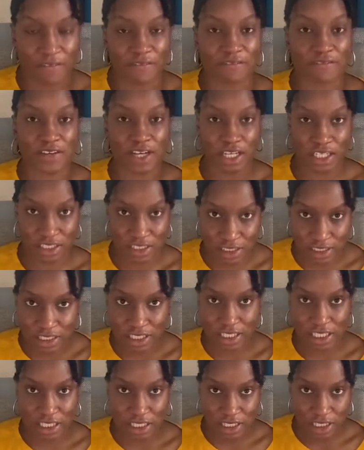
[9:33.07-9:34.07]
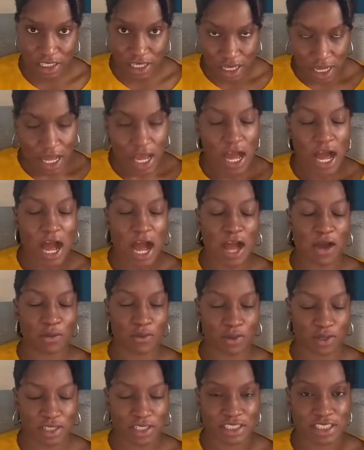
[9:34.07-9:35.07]
Firstly, I
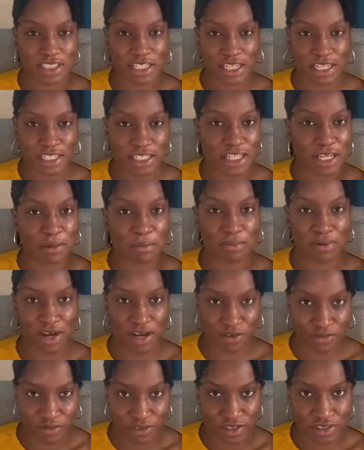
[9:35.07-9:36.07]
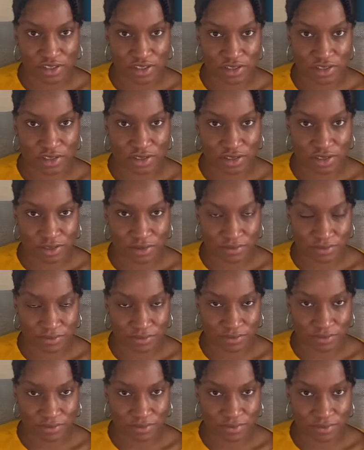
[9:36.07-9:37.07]
want to say their breakfast,
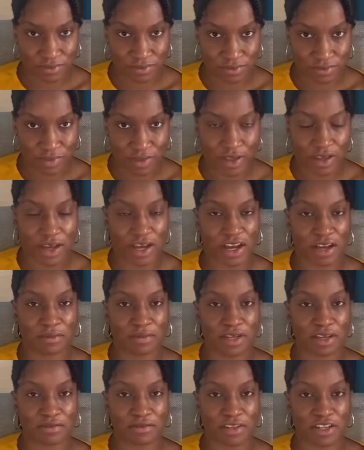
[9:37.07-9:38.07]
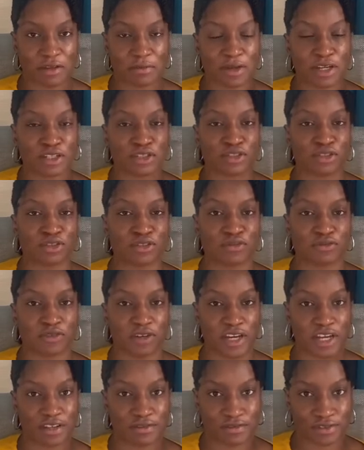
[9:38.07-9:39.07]
I'm giving them a 2 for
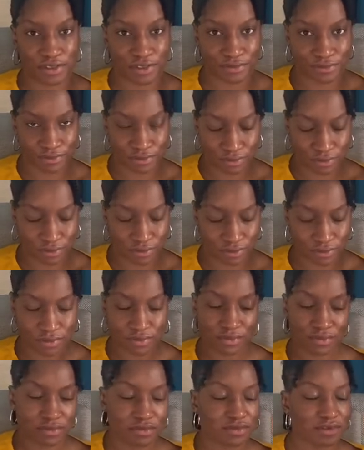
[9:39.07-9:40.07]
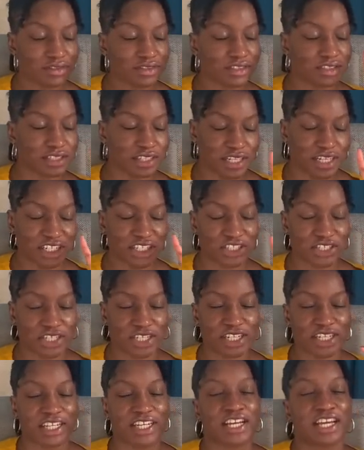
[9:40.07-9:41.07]
effort.
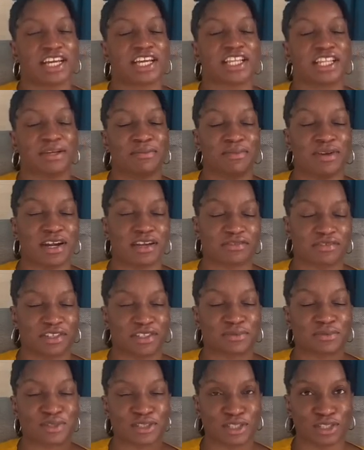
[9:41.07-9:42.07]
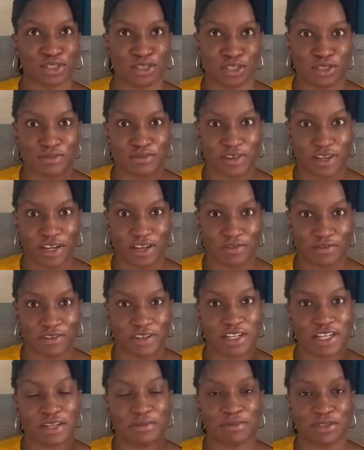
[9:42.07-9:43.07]
Literally, the breakfast was a 2 for effort.
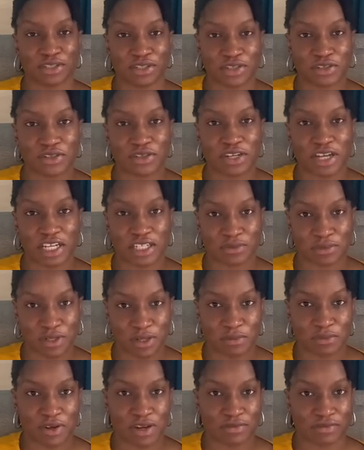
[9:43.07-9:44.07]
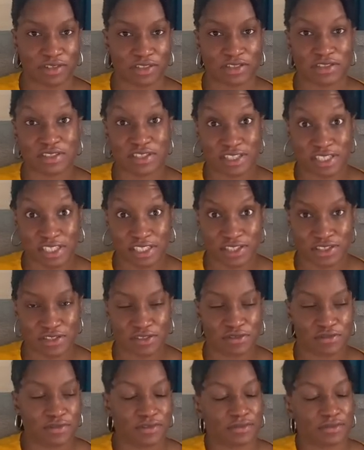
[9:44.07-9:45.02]
Let me show you guys what the breakfast consists of.